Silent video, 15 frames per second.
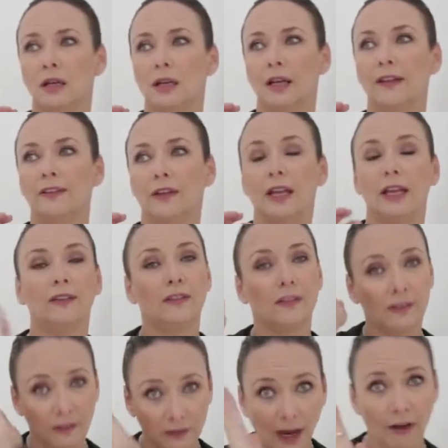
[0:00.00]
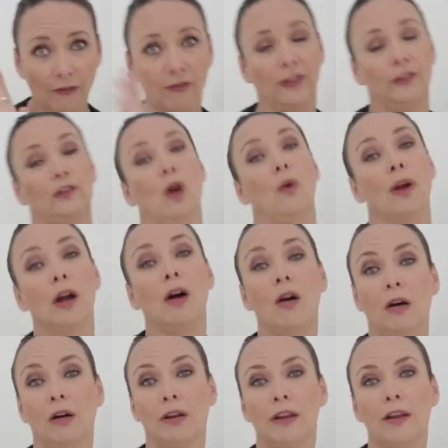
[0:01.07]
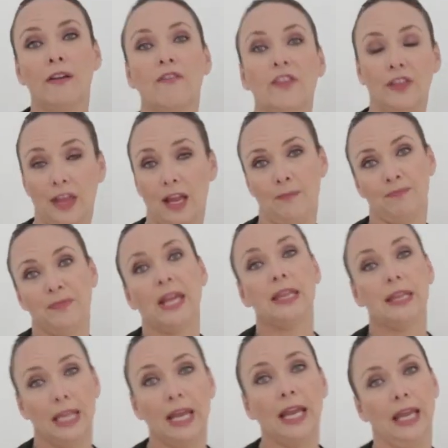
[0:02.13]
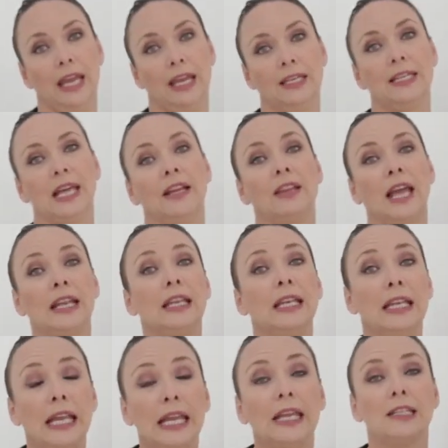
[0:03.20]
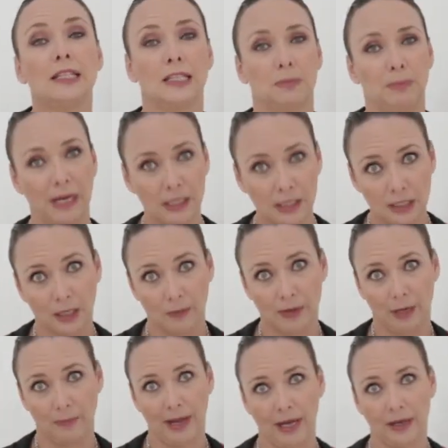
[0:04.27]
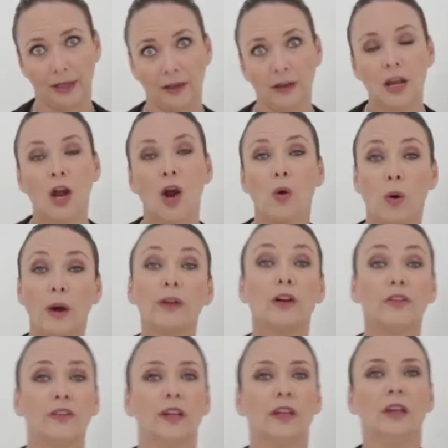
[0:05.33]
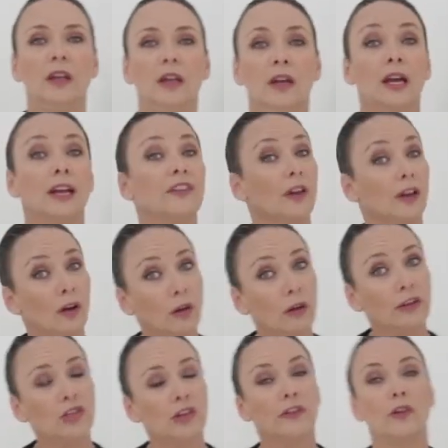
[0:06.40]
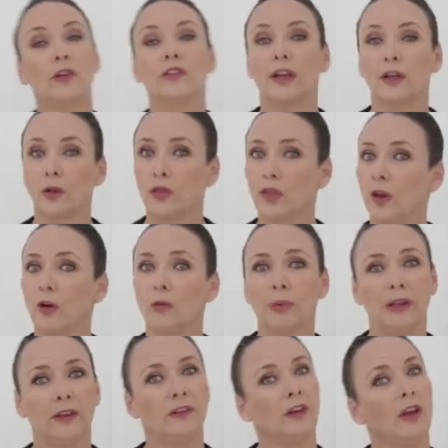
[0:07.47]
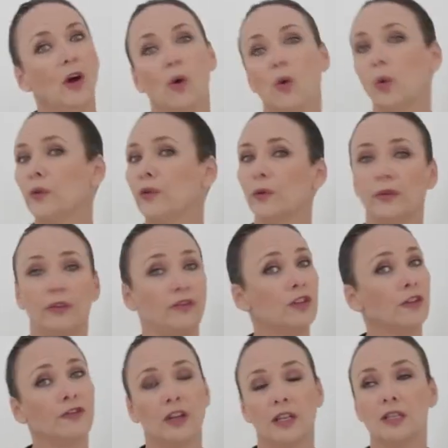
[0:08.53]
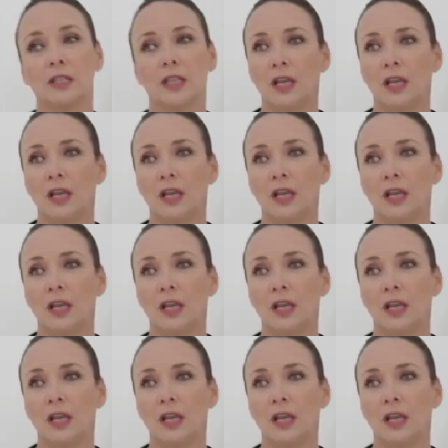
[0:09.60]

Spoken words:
It's stuff that's going on for them in their head, and they need to speak to someone about it. Quite often, a psychologist, a psychotherapist, all sorts of different